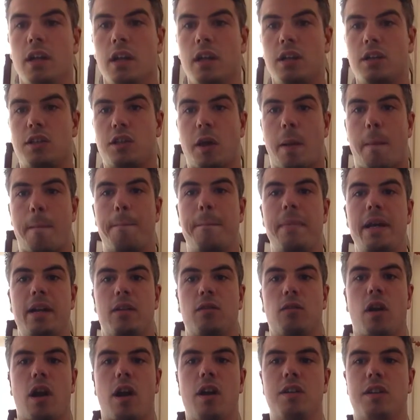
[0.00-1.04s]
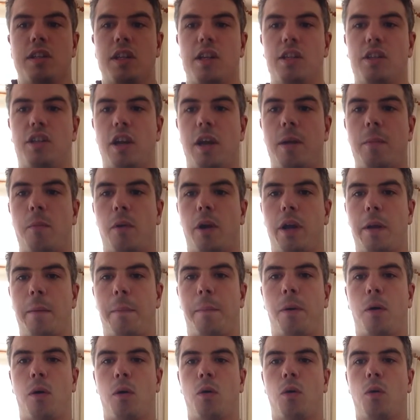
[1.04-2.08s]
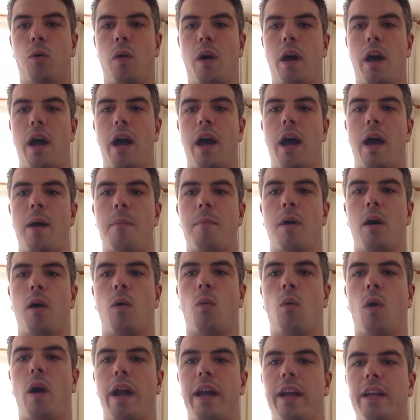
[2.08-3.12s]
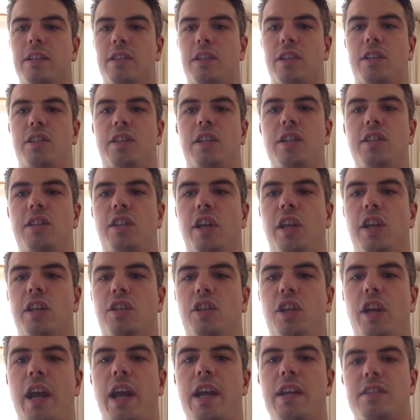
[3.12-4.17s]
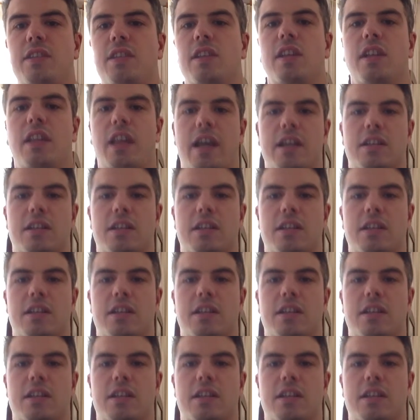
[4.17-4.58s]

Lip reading: some mid rows in the gym where you pull a weight just into your chest.